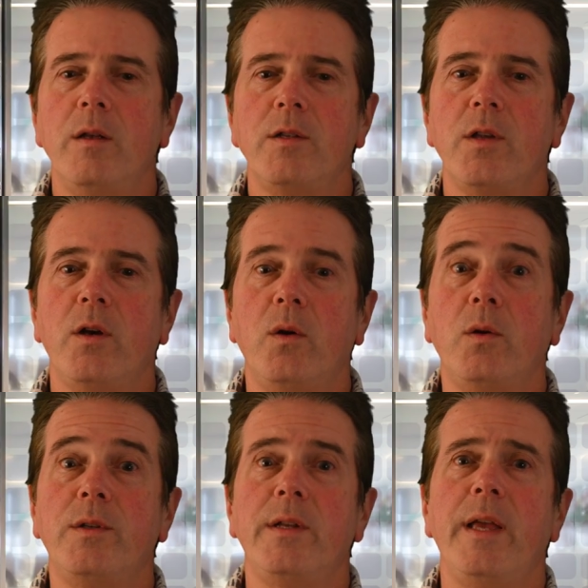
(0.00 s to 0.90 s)

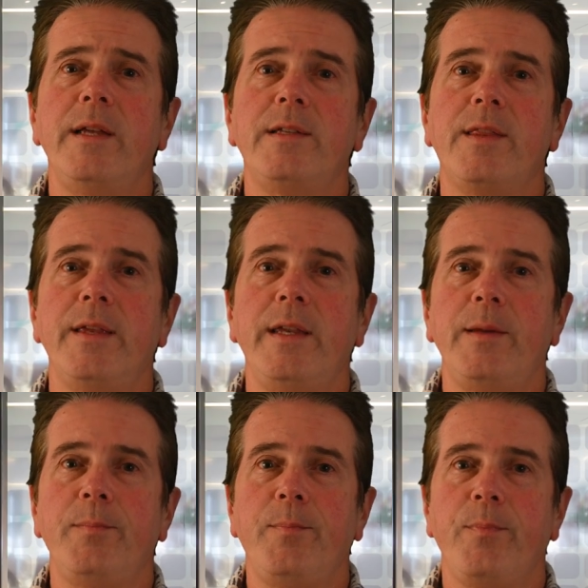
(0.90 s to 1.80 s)
So today's
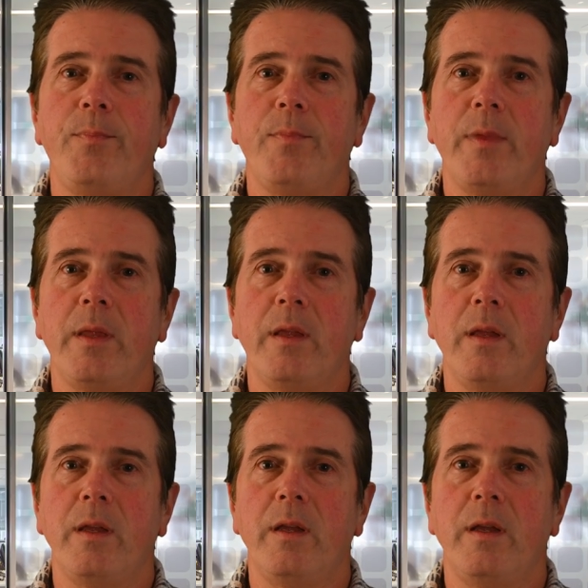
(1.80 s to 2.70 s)
theme
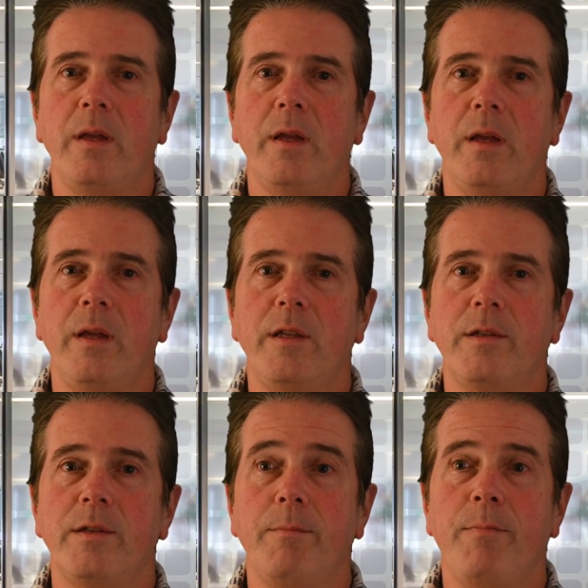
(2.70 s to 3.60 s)

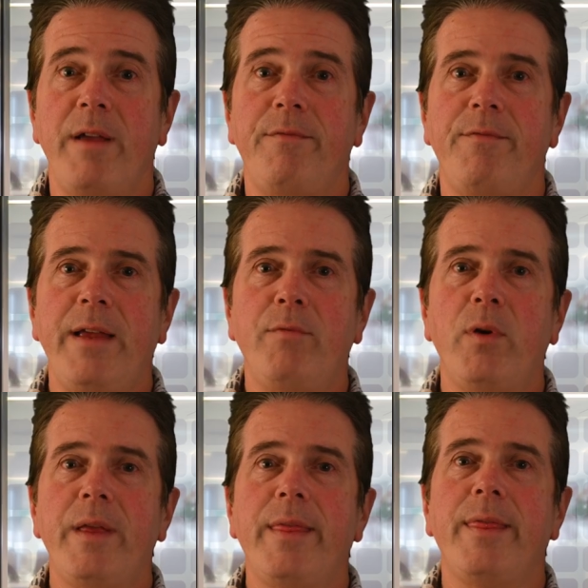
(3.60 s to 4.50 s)
is my
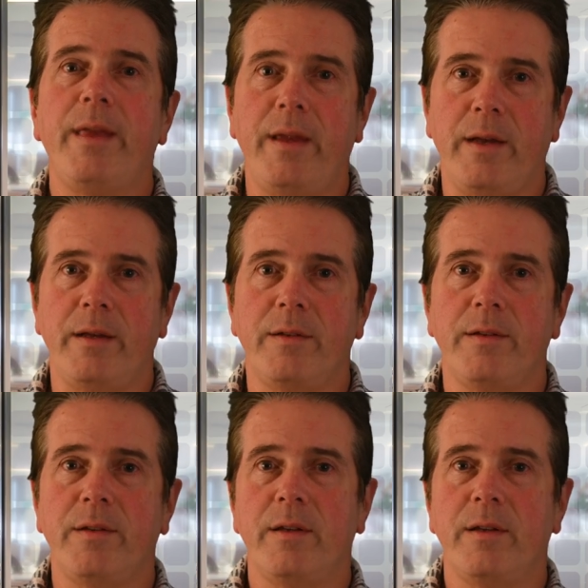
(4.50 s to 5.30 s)
favorite things.